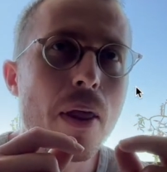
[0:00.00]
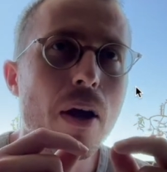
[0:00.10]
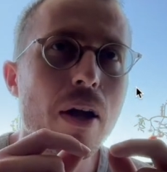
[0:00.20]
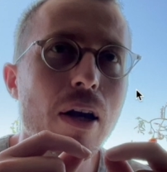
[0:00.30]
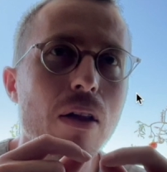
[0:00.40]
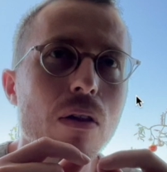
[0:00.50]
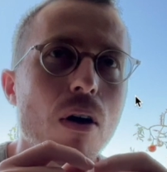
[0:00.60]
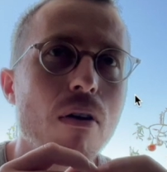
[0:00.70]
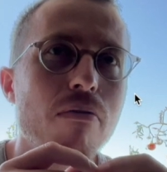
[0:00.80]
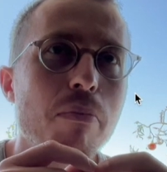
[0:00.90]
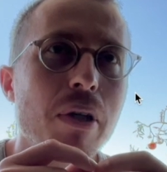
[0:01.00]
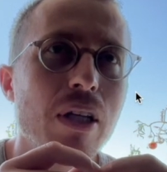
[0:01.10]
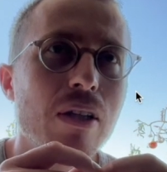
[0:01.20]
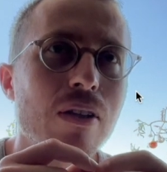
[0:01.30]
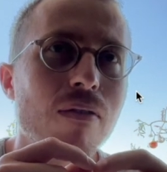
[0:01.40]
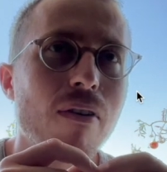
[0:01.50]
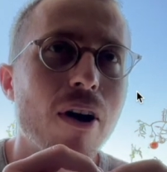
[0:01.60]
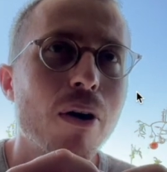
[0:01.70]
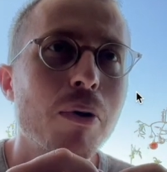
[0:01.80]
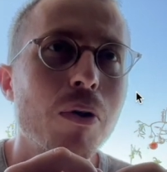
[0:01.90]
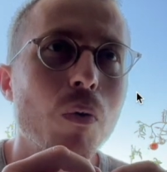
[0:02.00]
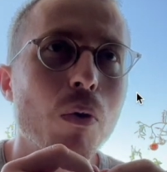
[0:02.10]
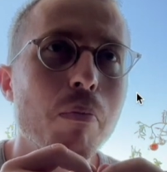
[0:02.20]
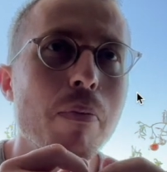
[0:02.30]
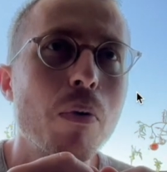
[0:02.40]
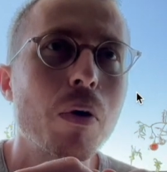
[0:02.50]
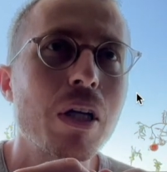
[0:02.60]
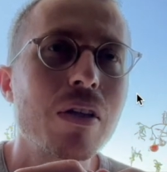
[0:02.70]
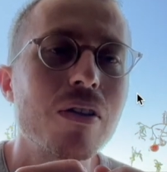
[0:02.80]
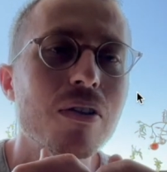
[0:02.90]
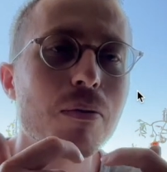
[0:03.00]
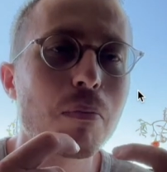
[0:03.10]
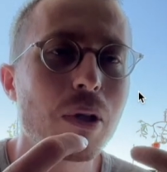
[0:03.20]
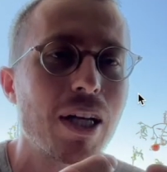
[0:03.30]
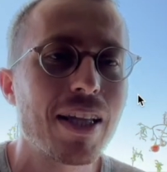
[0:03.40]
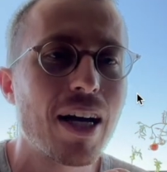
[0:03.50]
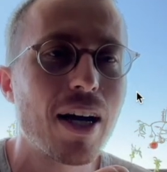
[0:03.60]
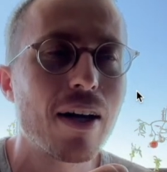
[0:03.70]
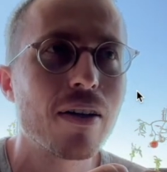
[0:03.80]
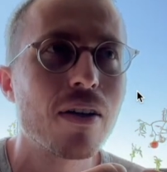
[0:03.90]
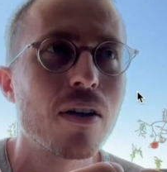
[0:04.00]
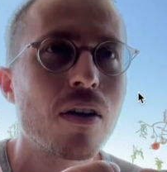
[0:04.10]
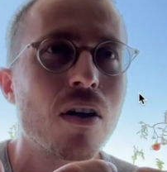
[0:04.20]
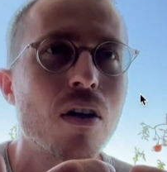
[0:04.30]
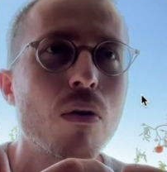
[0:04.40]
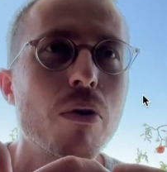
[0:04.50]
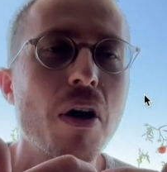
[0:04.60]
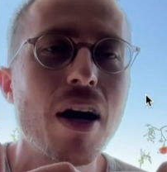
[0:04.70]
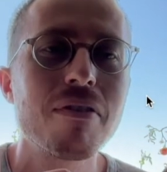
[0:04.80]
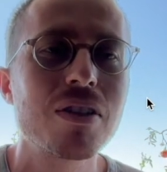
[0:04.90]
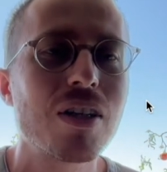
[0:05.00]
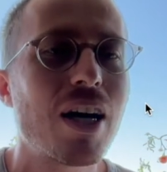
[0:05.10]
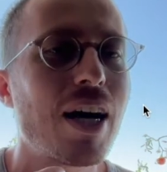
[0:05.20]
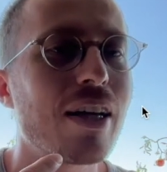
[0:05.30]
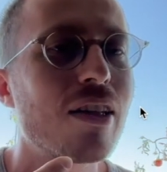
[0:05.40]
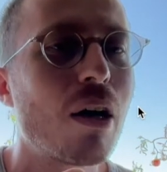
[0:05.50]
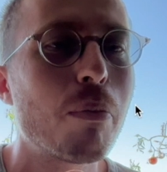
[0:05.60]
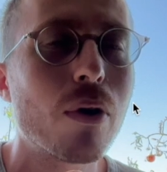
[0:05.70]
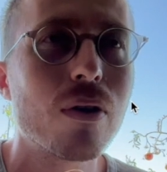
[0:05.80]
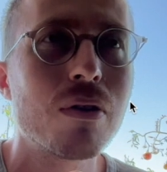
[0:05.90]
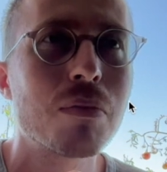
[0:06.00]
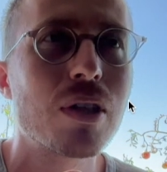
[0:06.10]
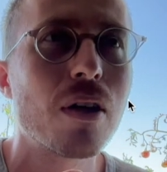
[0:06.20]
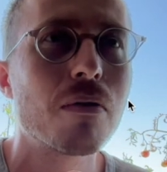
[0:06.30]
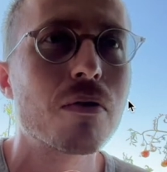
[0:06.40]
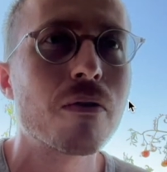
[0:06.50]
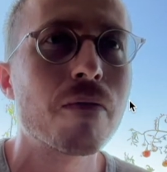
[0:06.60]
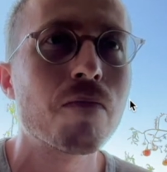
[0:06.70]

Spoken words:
And I love being in an environment where people can display that without having to hide that part of themselves.